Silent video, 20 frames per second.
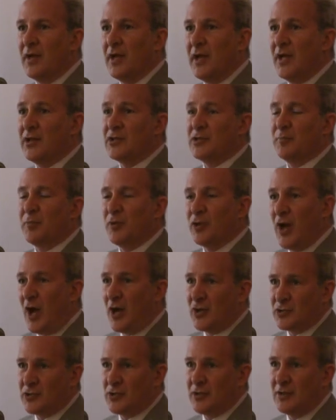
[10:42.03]
It's
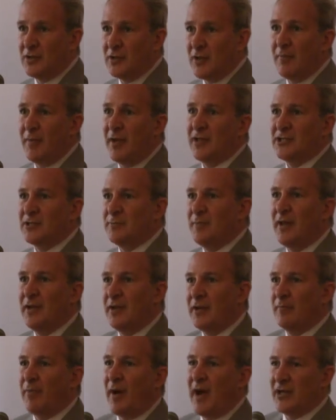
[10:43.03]
production that makes
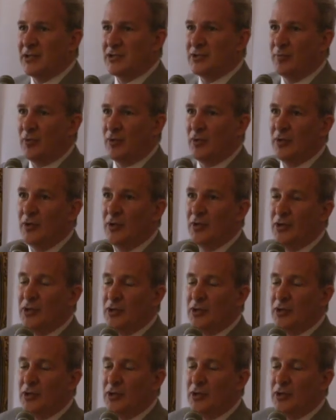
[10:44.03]
spending possible.